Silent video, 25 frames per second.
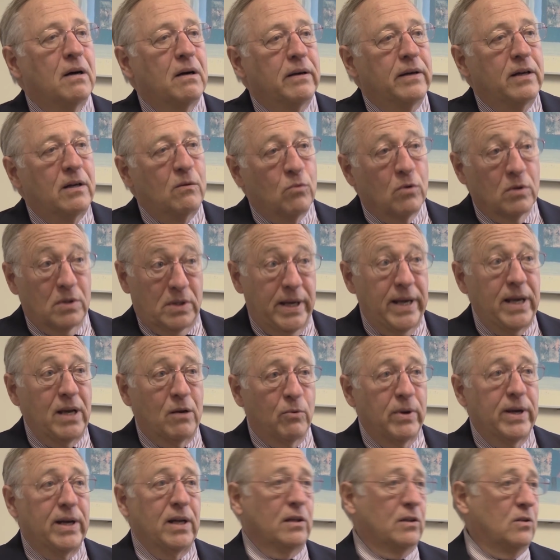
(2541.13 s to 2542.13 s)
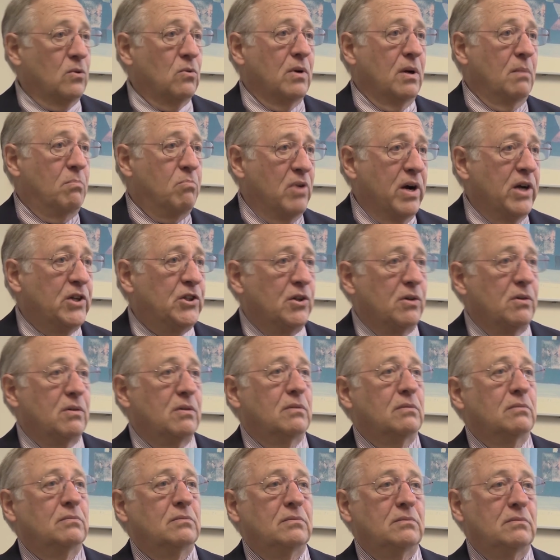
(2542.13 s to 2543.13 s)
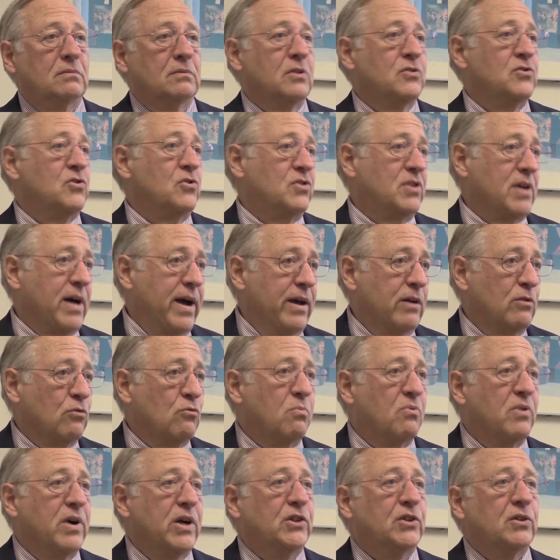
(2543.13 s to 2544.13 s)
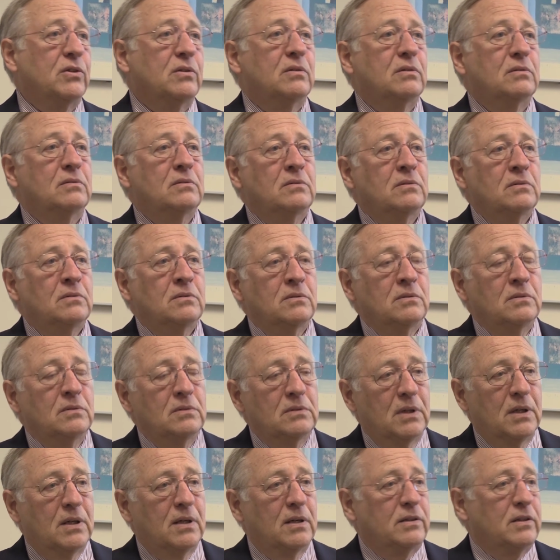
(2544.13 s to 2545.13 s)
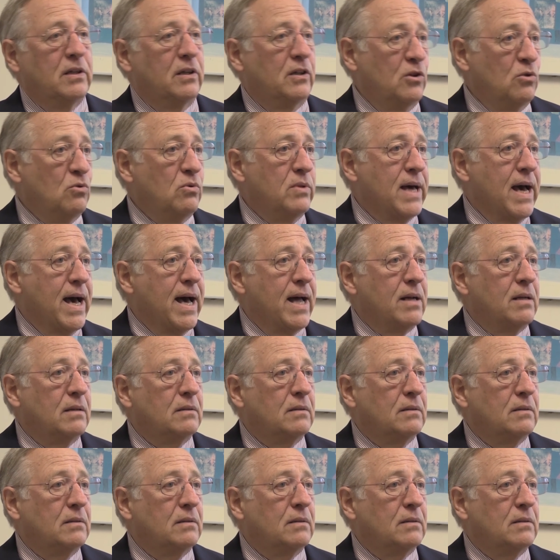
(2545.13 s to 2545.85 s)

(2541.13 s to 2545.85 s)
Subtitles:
It will take regulatory pressure, societal pressure, to do that.